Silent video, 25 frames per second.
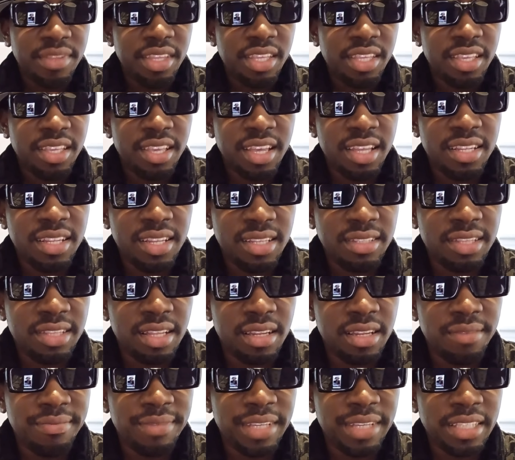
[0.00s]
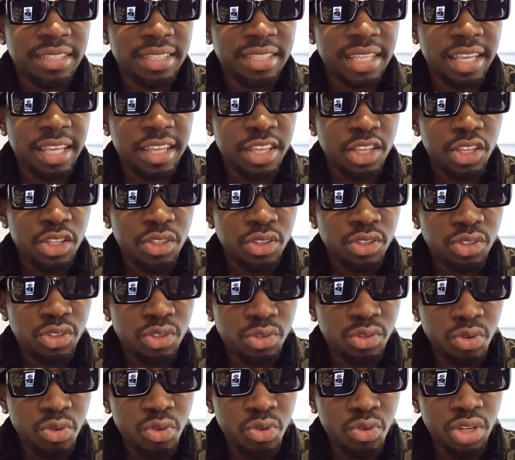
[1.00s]
You understand what I say?
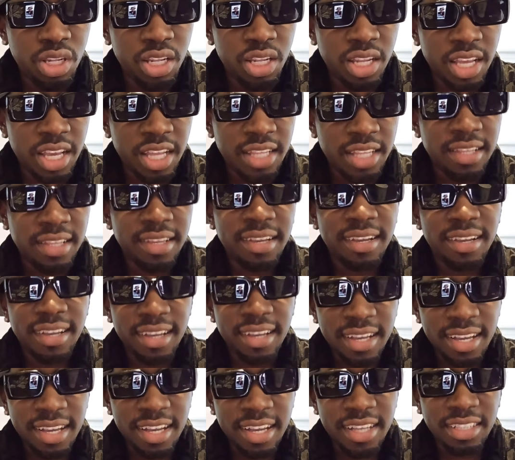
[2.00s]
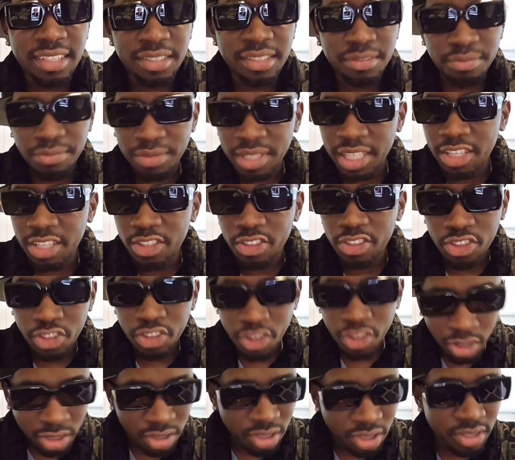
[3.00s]
Do not ask me
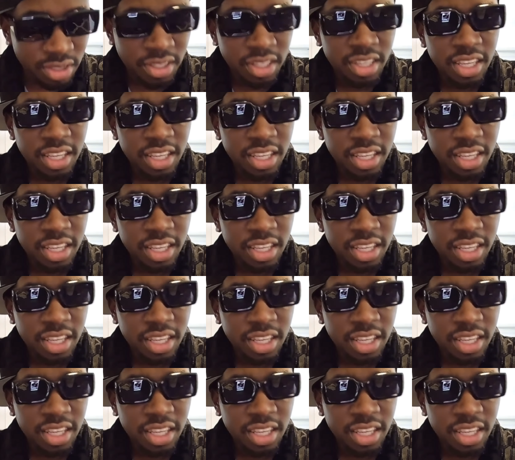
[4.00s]
nothing.